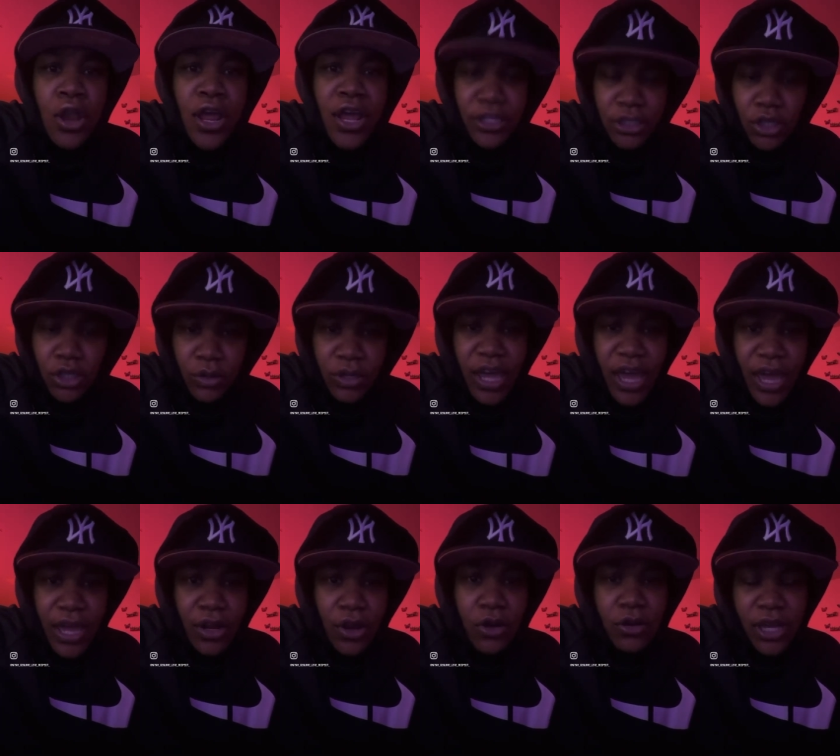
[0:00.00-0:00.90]
It's
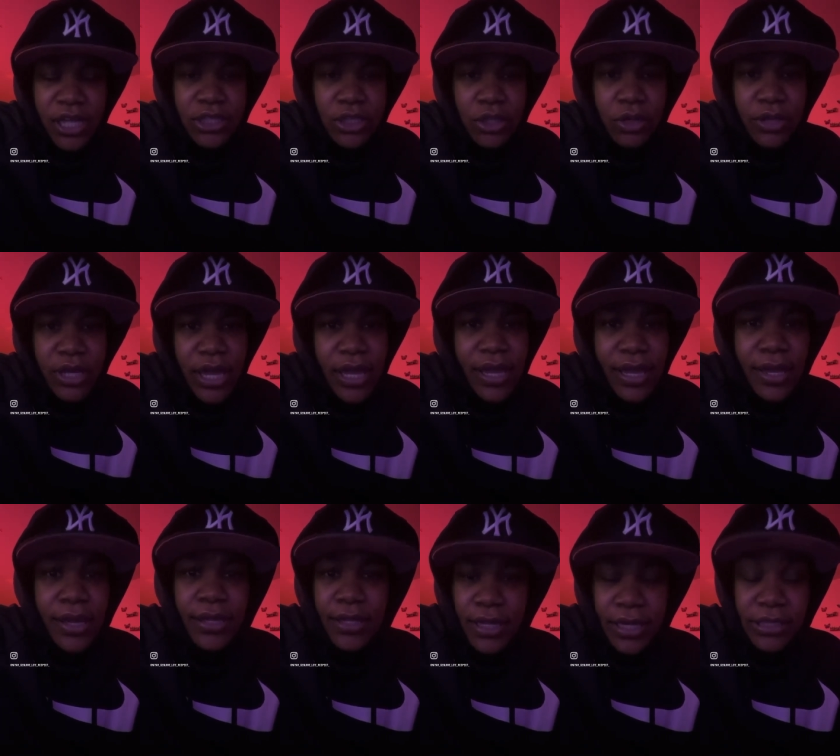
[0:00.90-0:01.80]
okay though. It's
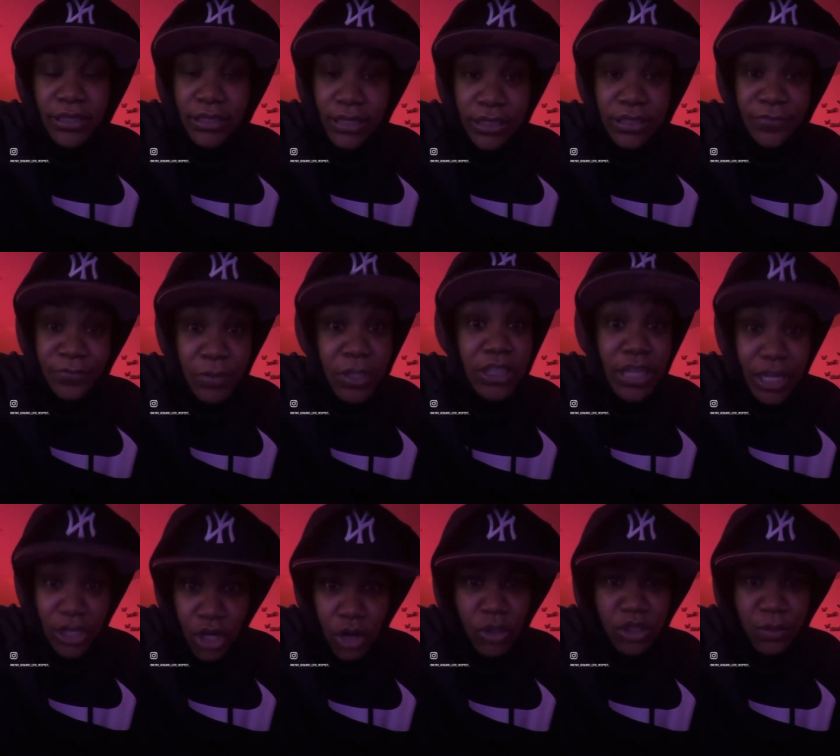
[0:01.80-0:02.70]
okay. It's, it's,
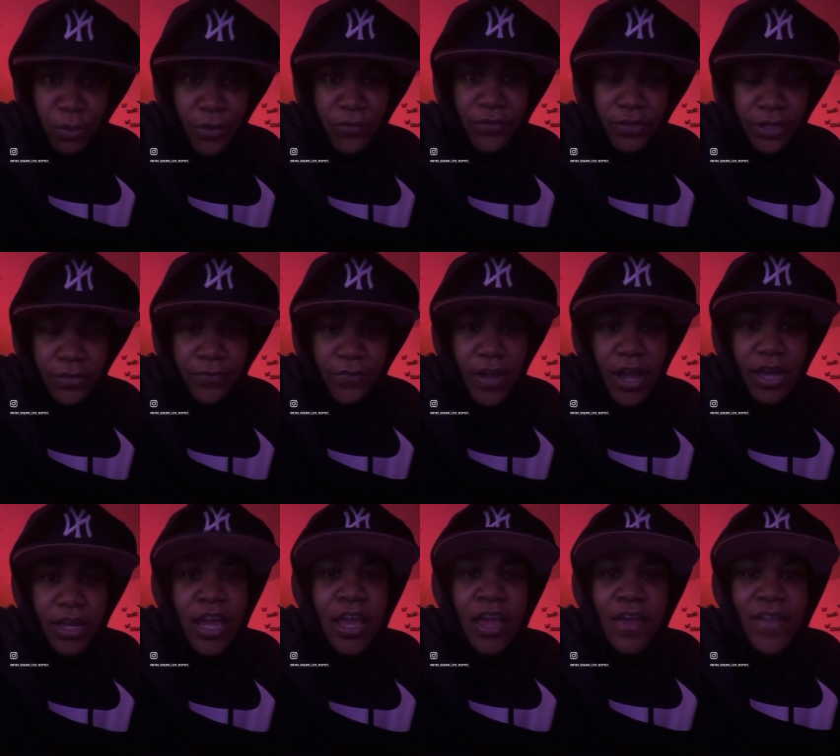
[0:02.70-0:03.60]
it's, I know it's perfectly
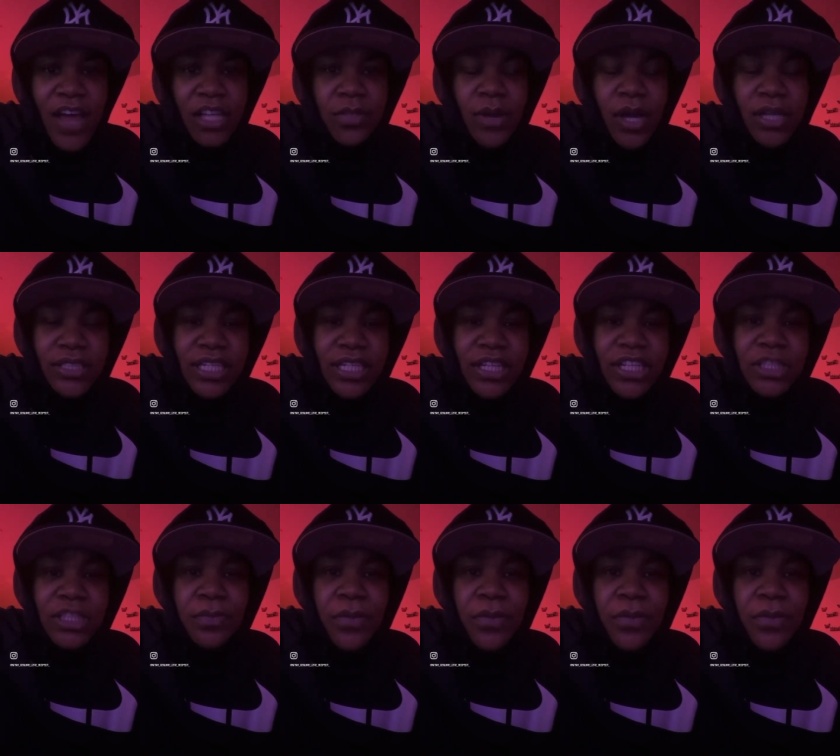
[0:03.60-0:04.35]
fine. That's why I said this